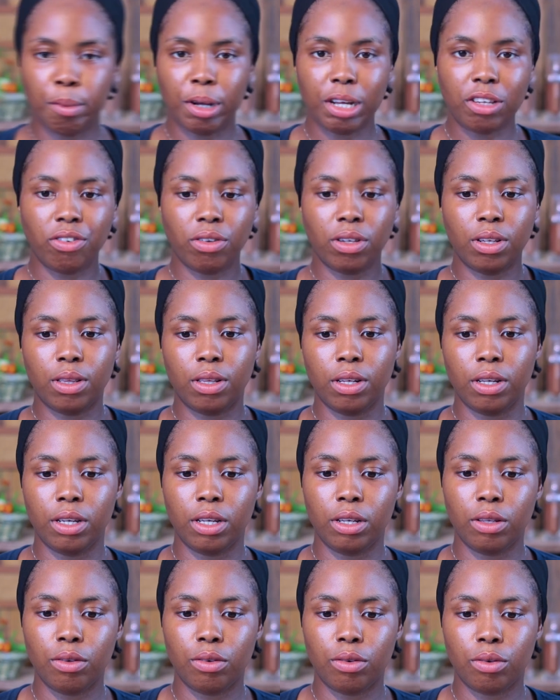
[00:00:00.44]
I'm actually
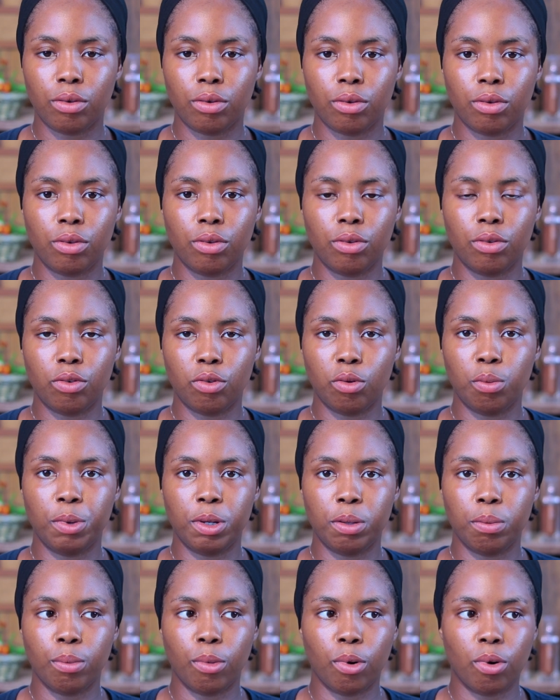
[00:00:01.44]
thinking to
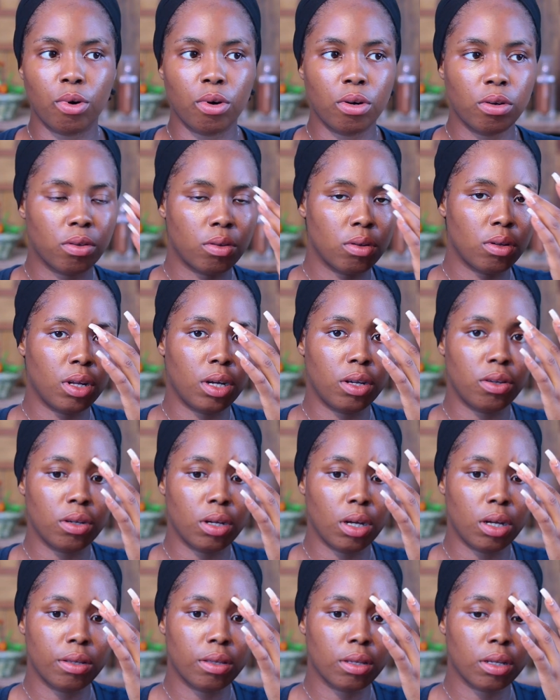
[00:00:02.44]
zoom in more so that
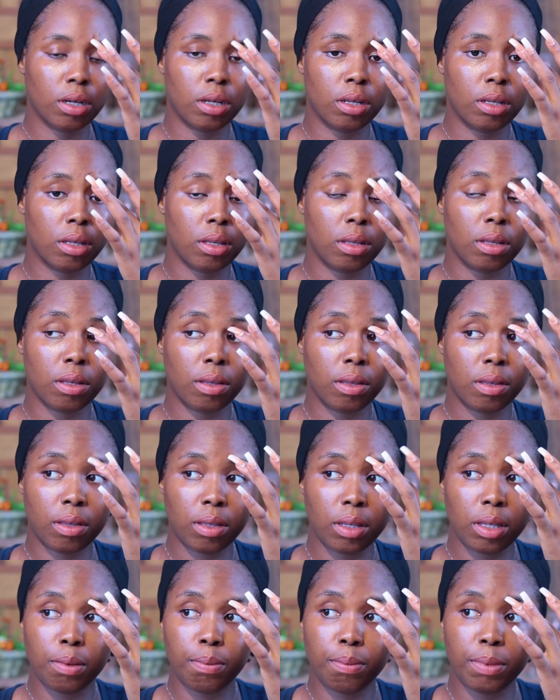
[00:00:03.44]
you guys can
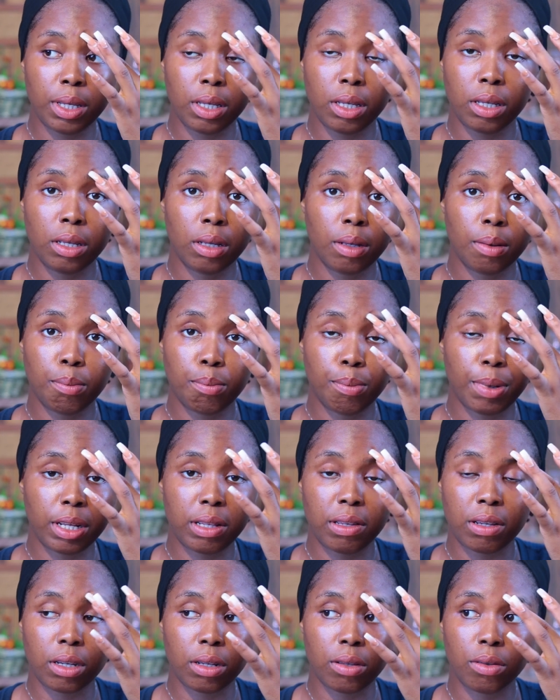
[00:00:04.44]
see me
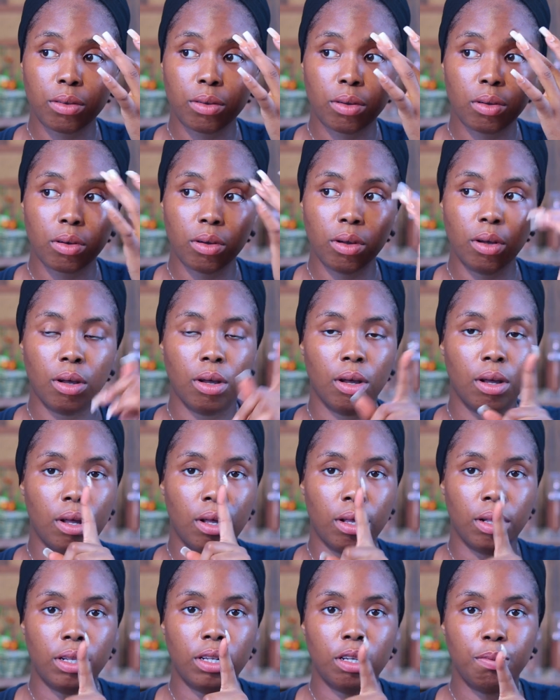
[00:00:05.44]
better. So
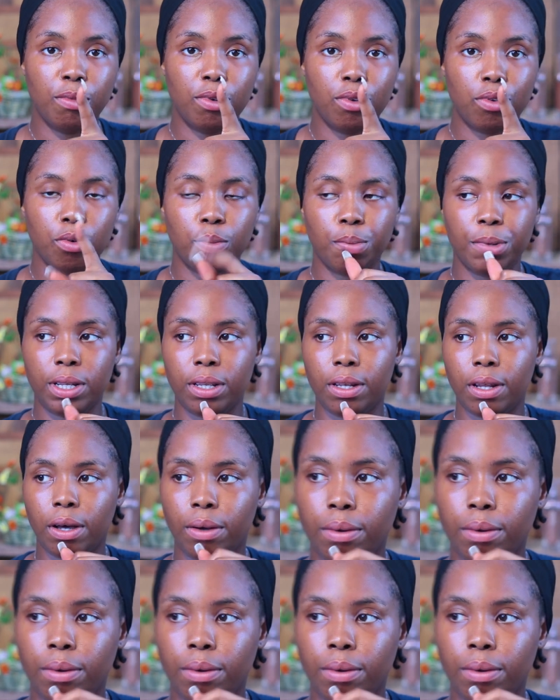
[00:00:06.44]
let me zoom in